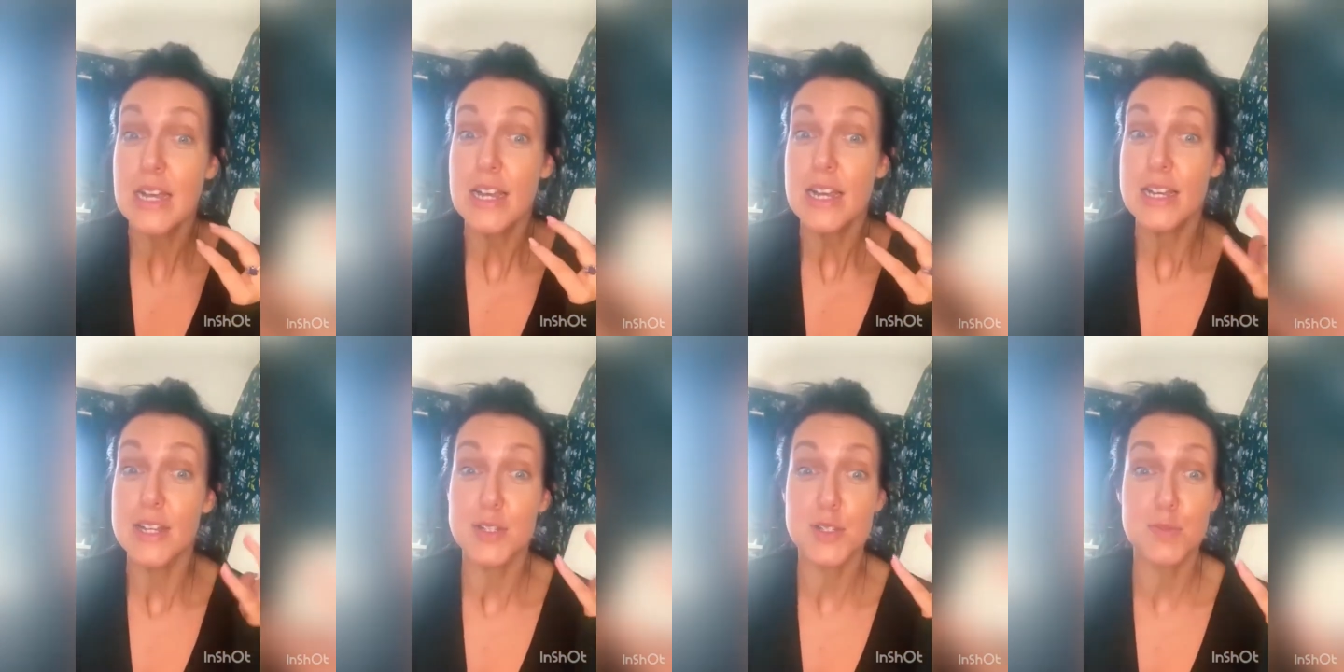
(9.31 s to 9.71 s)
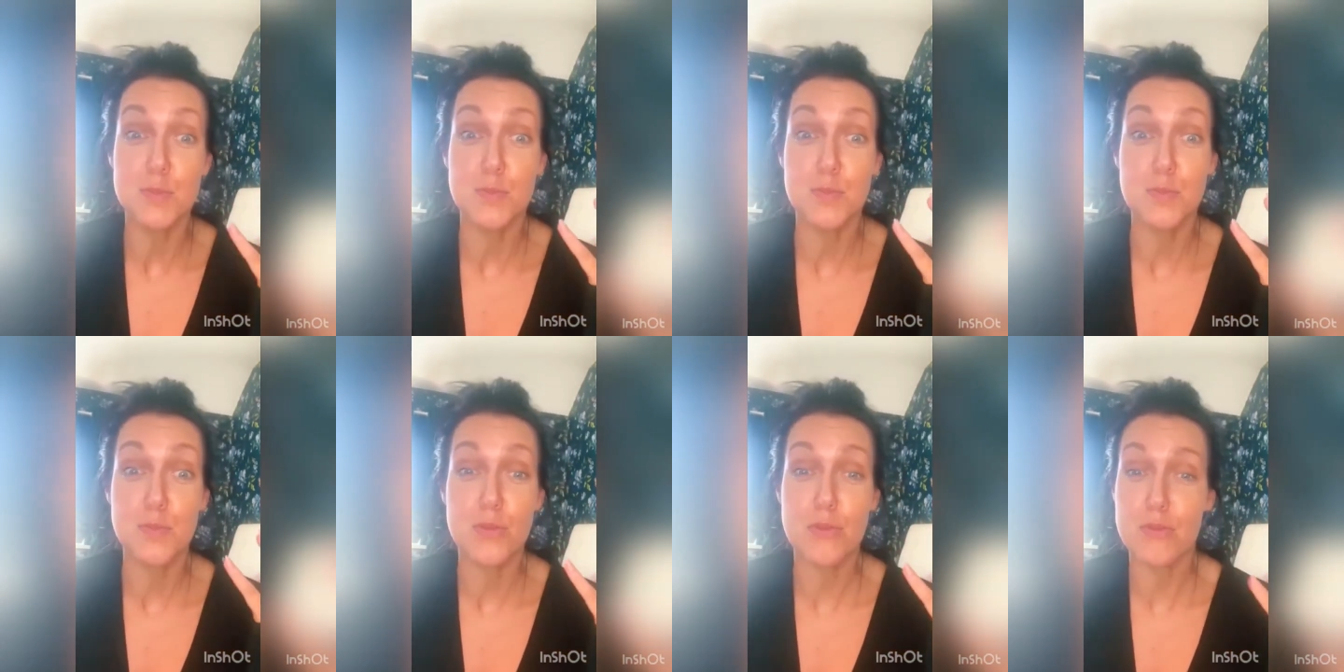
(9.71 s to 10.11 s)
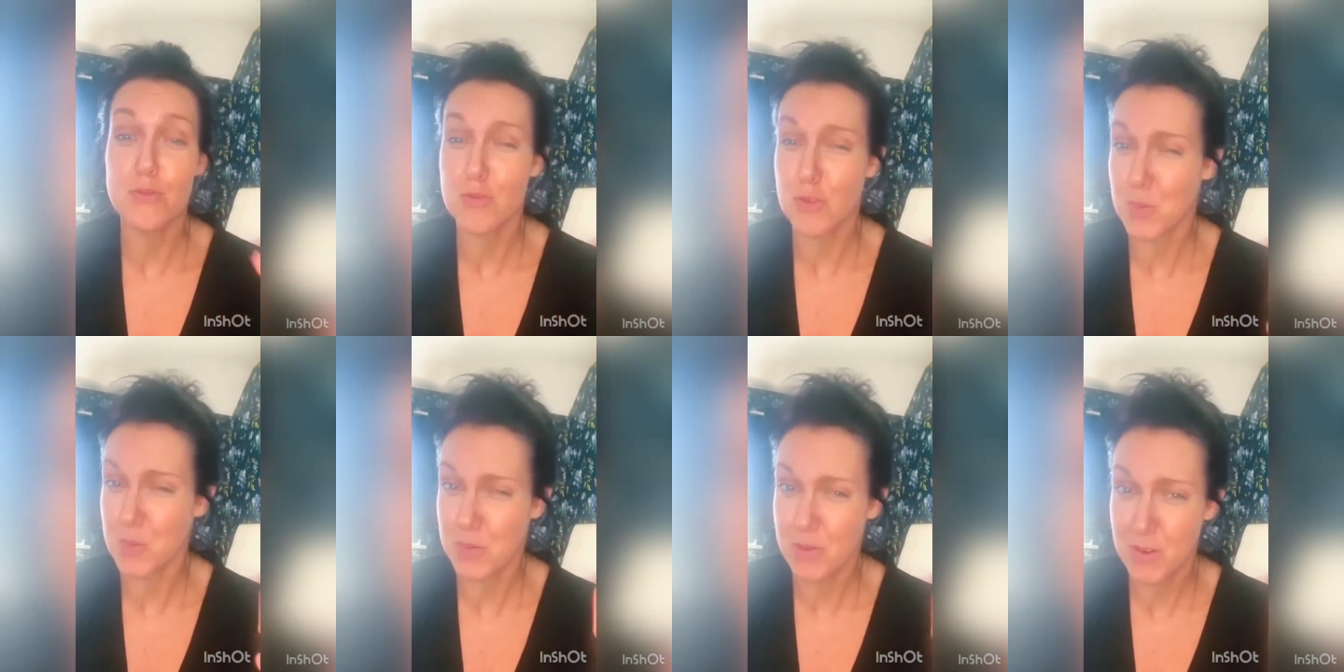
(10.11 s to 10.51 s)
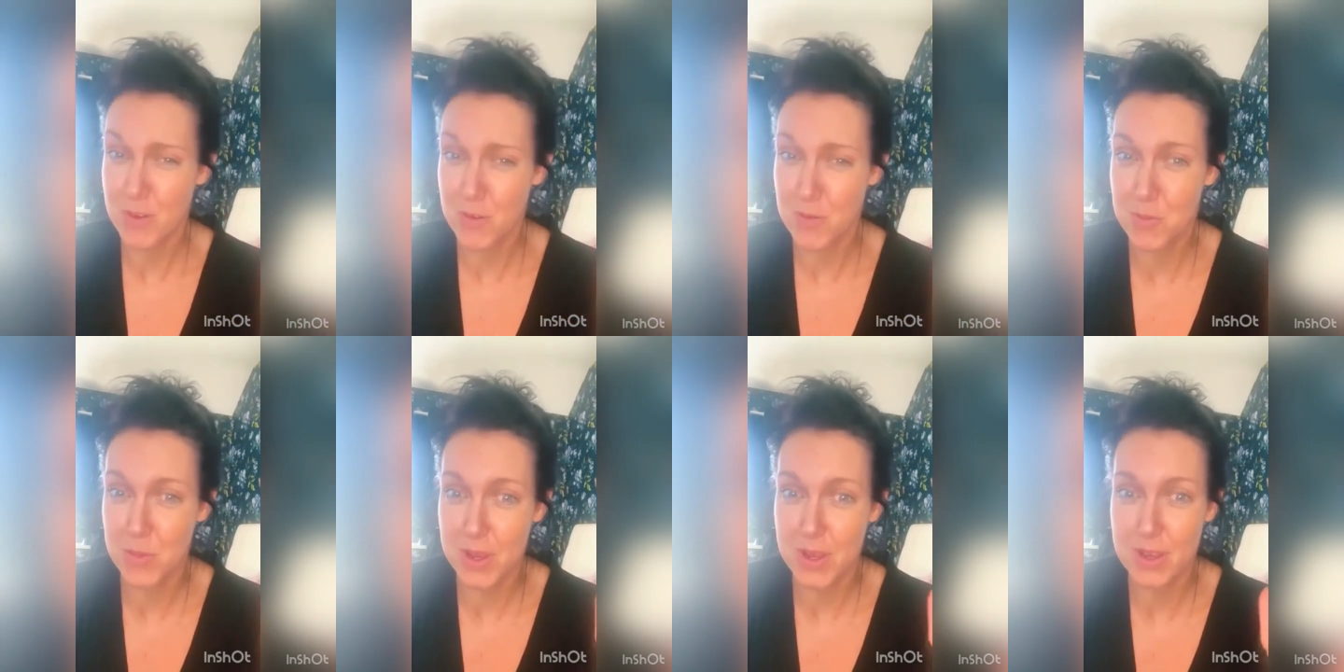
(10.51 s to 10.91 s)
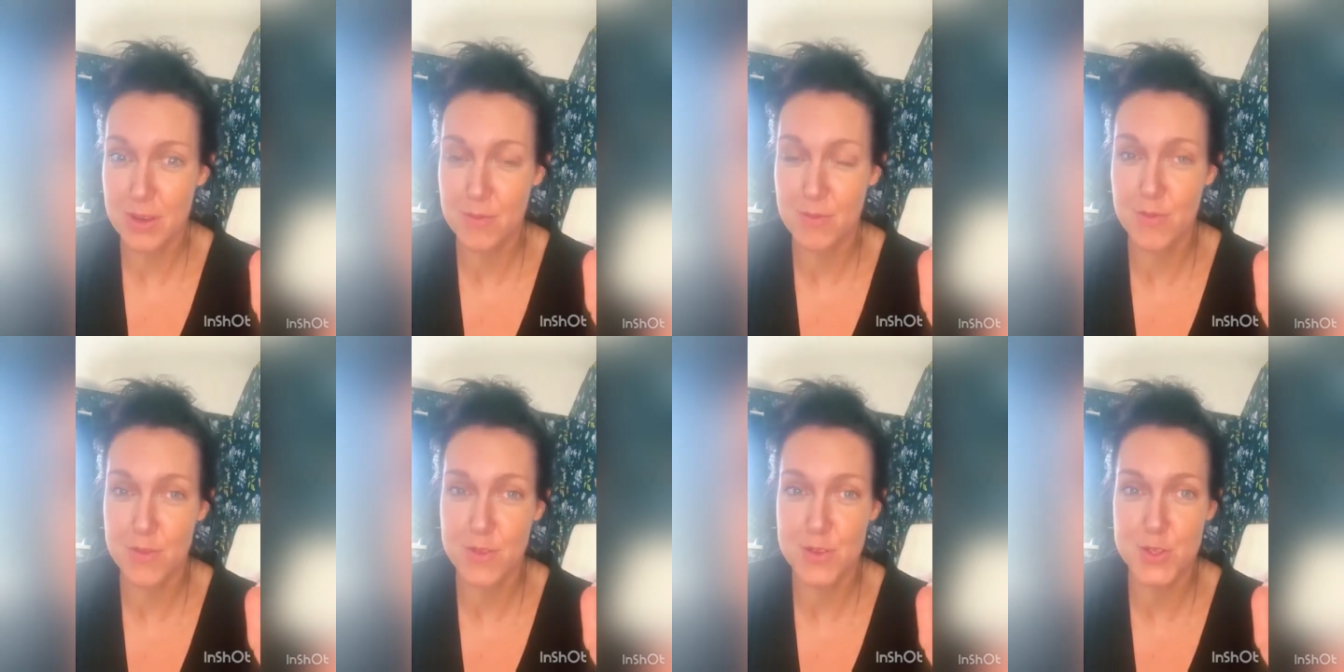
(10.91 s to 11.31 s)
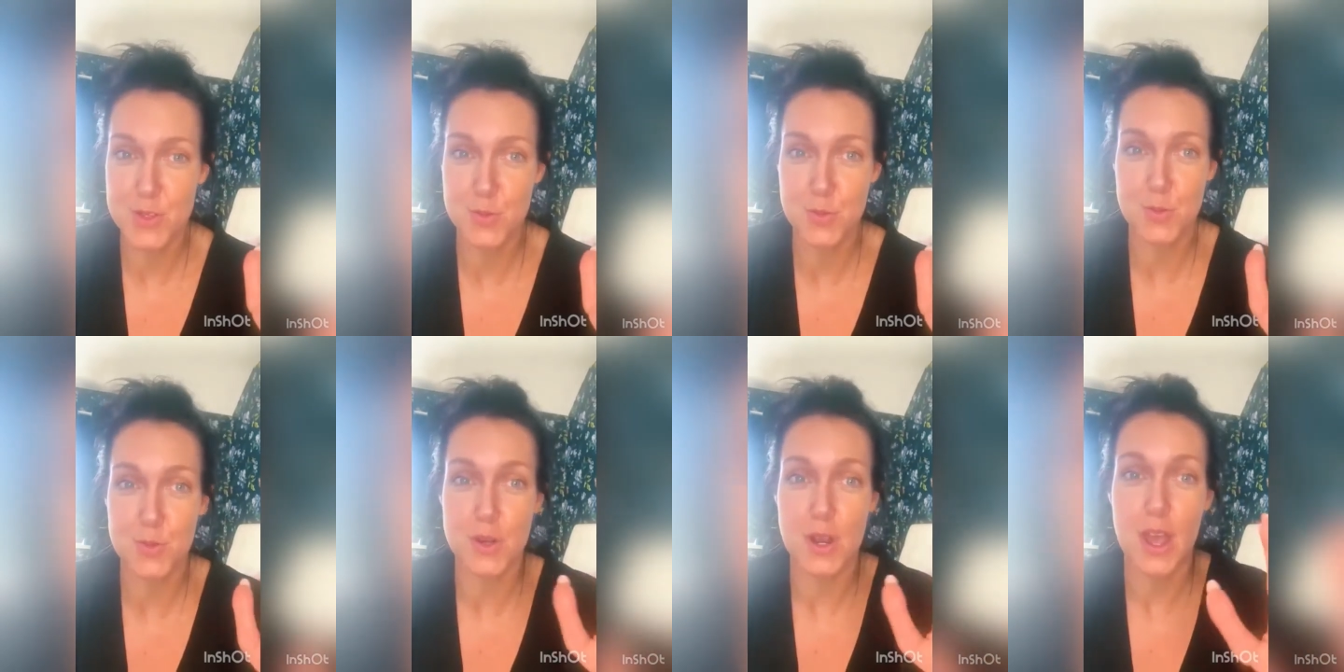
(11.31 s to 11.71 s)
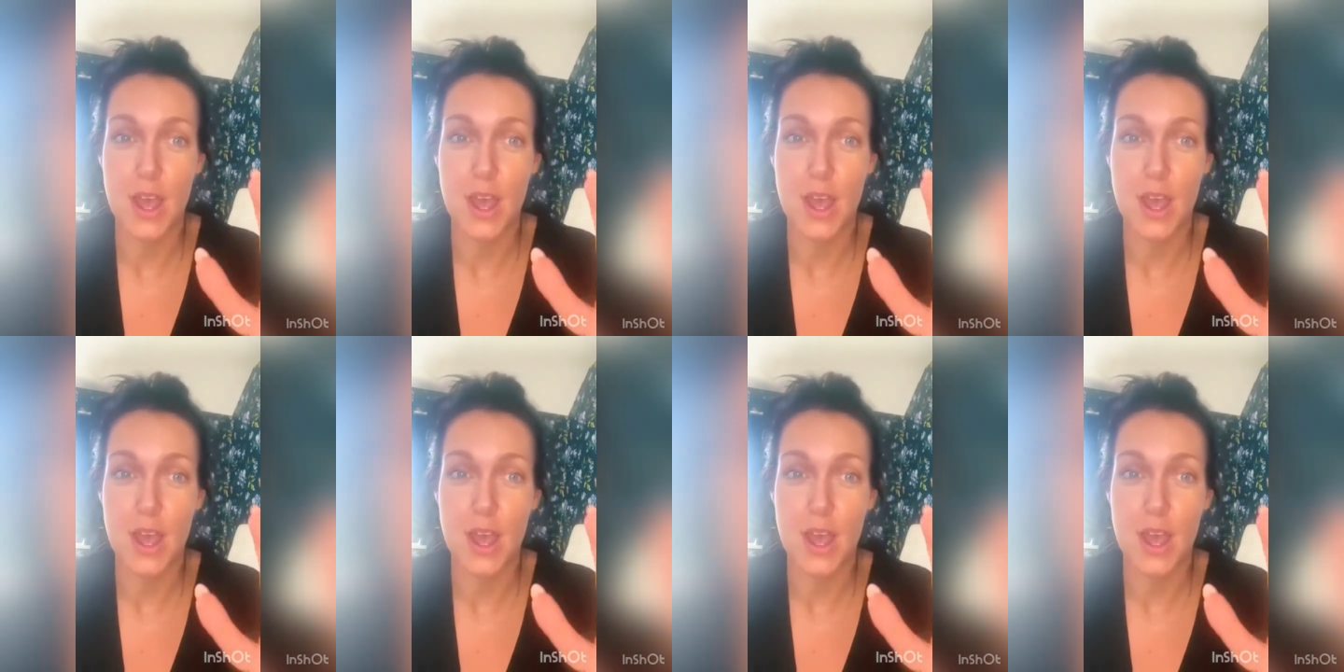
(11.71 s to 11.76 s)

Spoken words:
is proper out of my comfort zone.